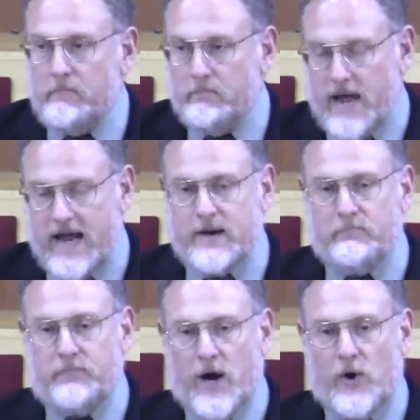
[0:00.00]
make a
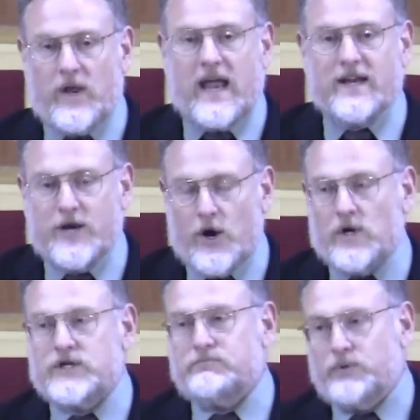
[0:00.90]
boat and
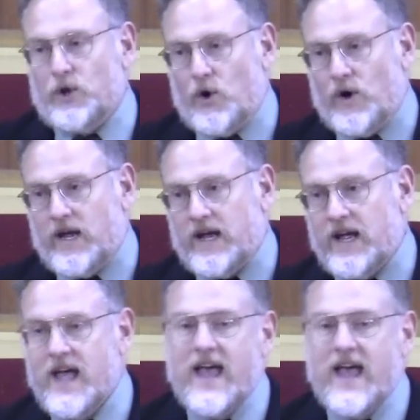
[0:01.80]
go exploring.